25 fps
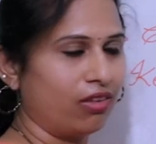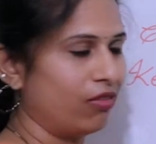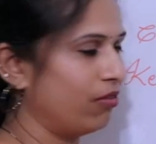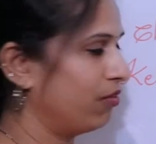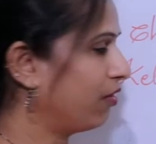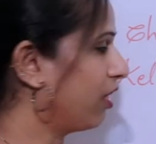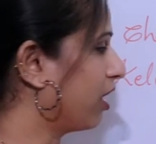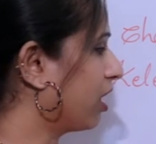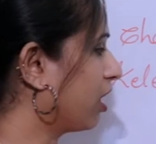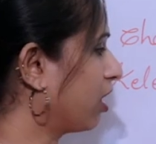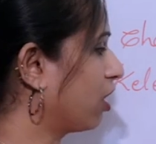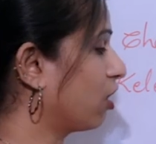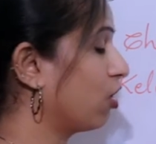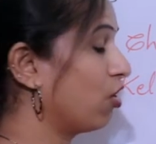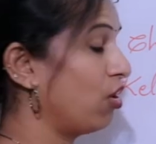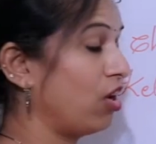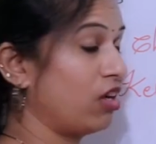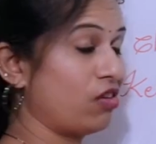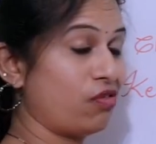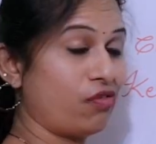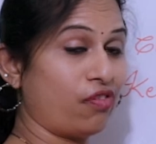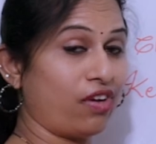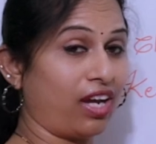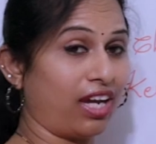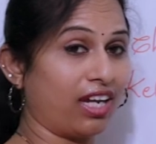we
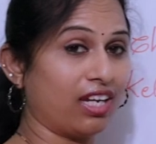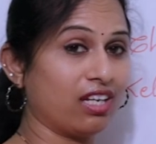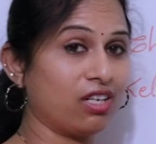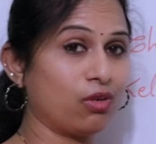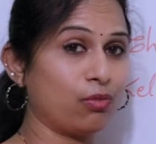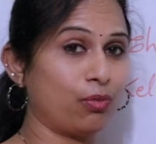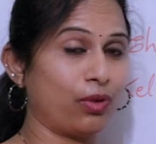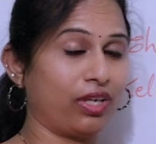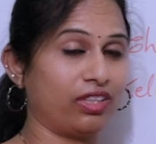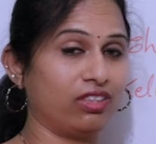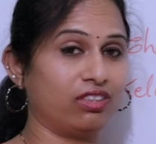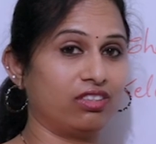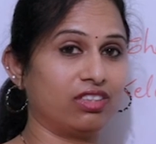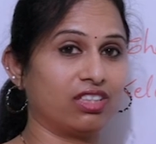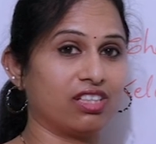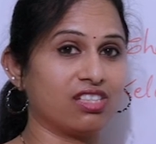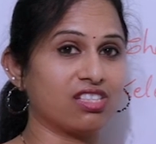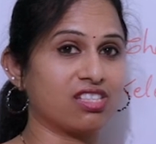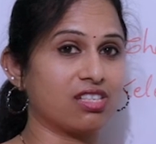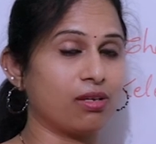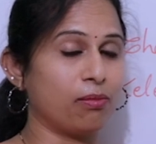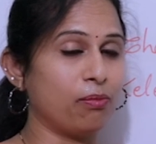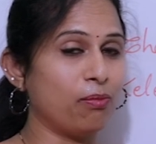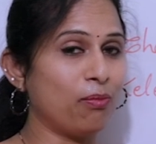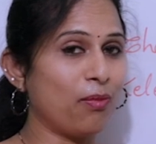cannot find whether it
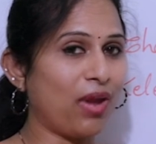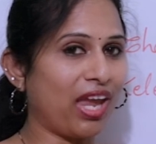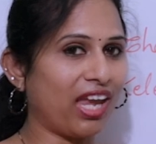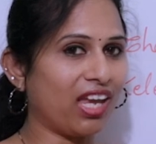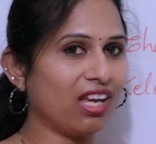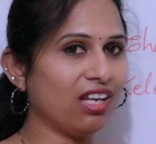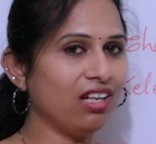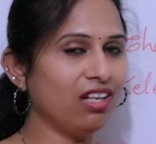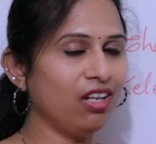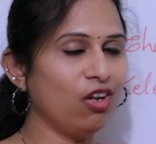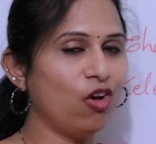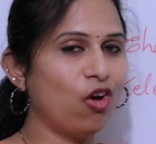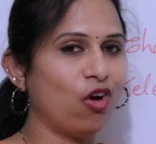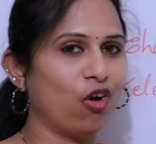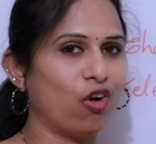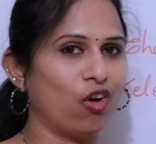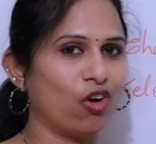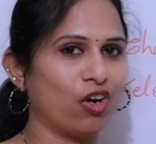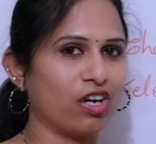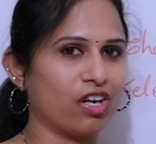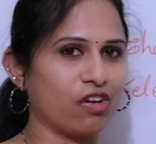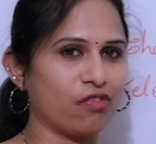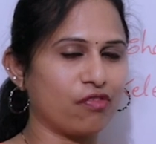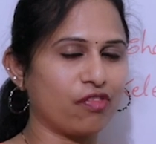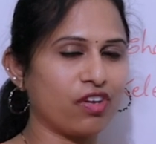is a male
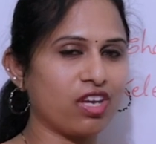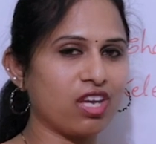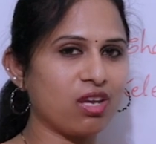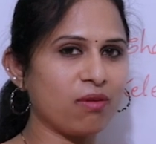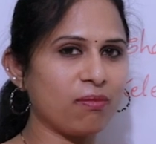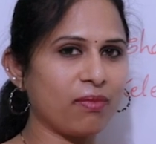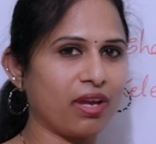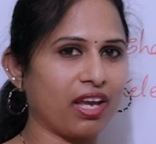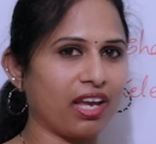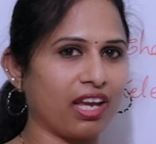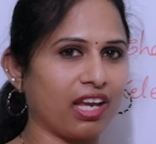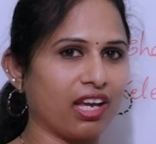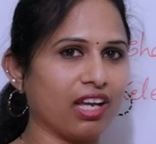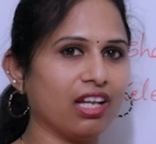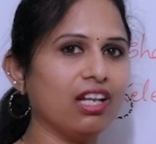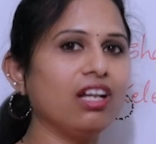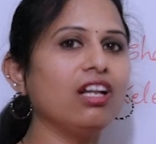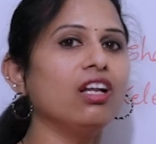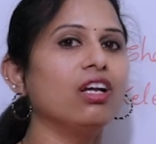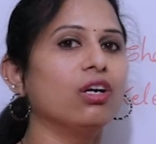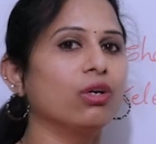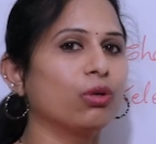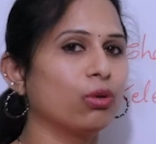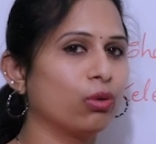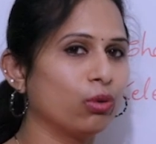or a female
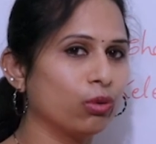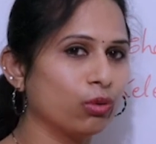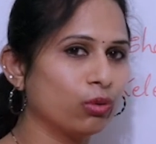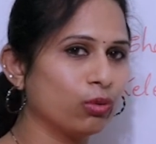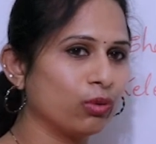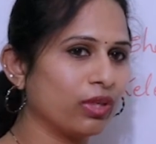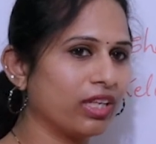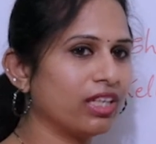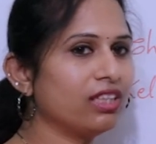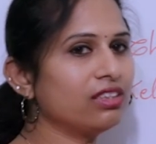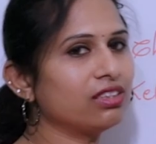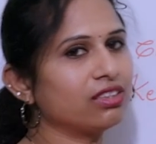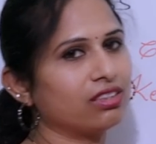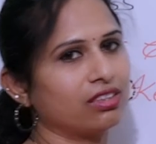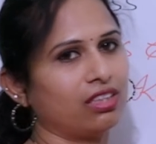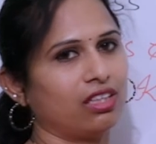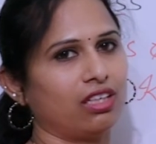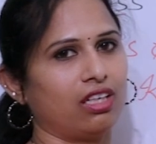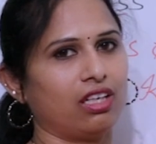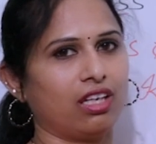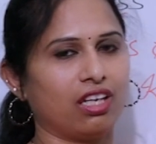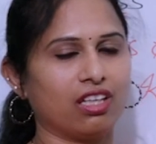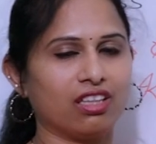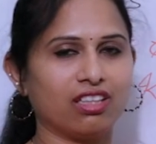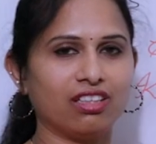who is
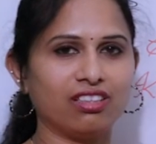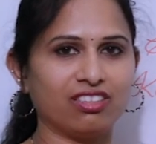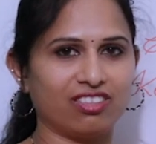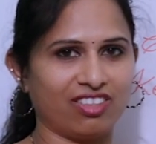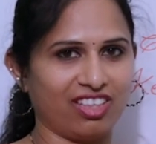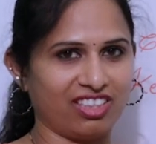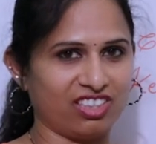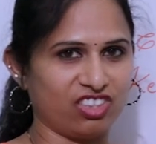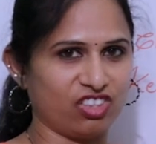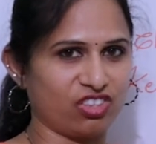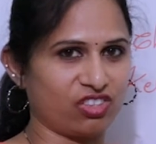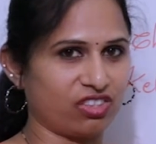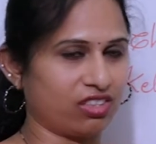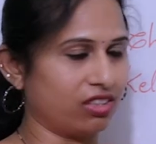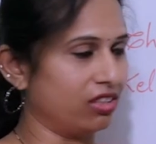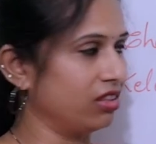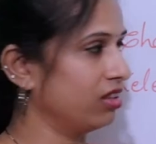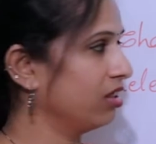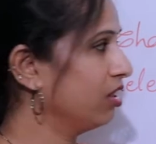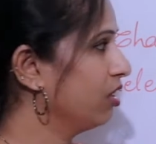in the register.